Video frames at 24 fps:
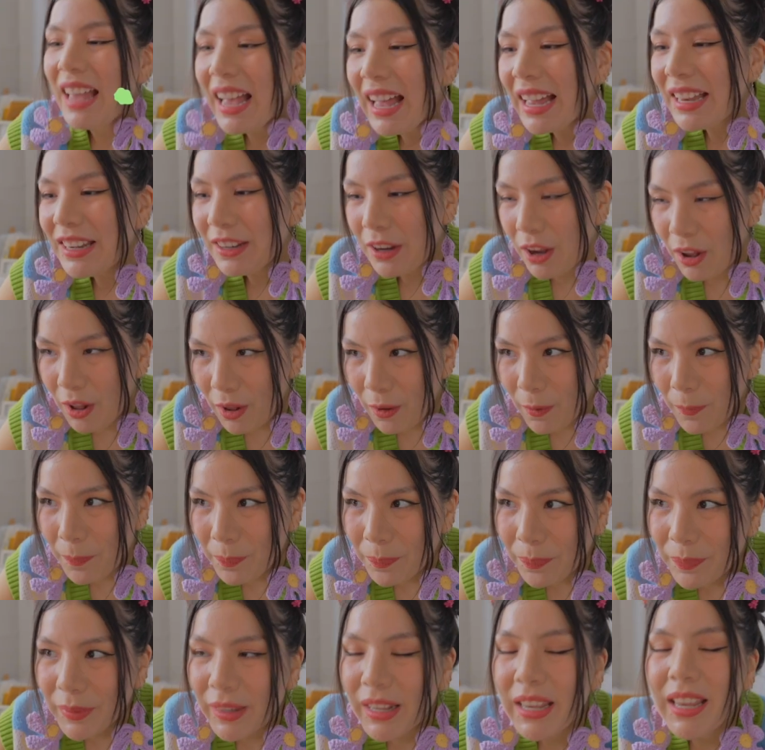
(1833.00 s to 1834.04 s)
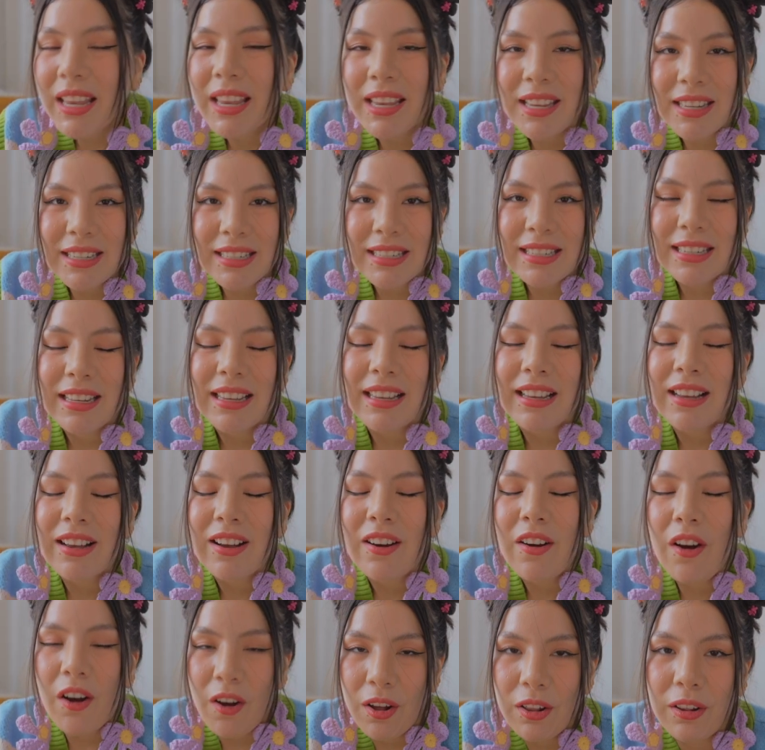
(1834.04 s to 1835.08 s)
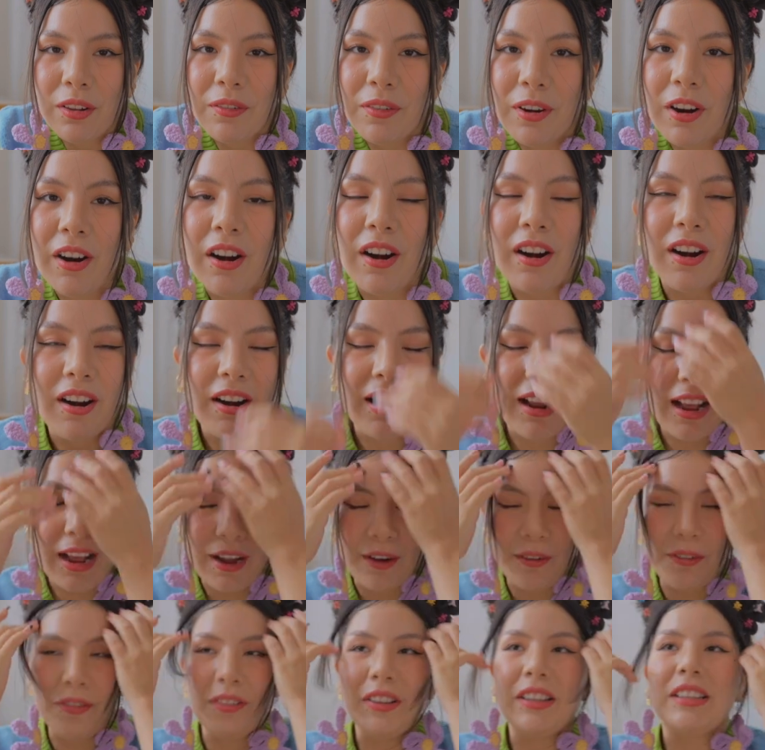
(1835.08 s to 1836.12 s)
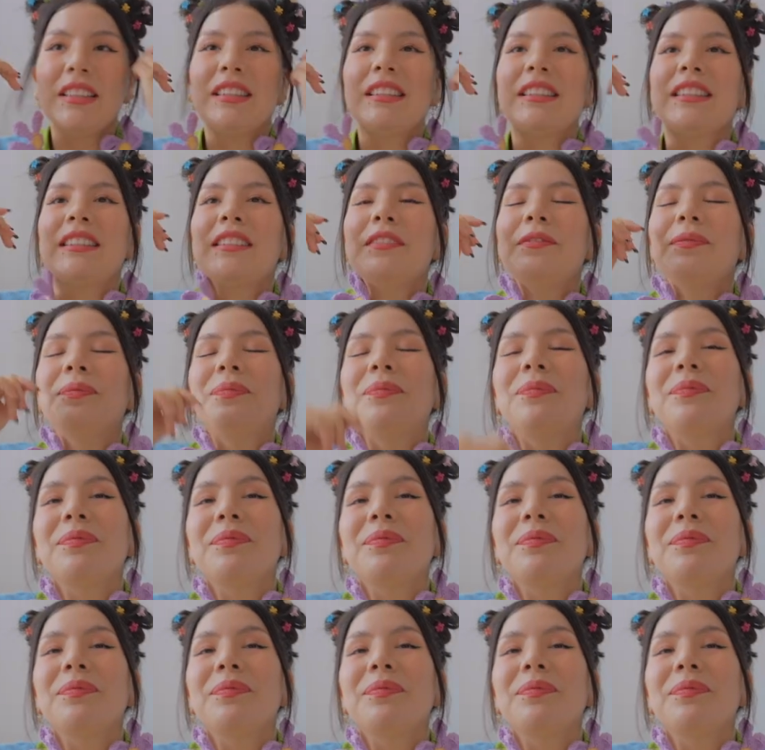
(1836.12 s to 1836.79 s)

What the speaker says: that, y'all, is all of our outfits.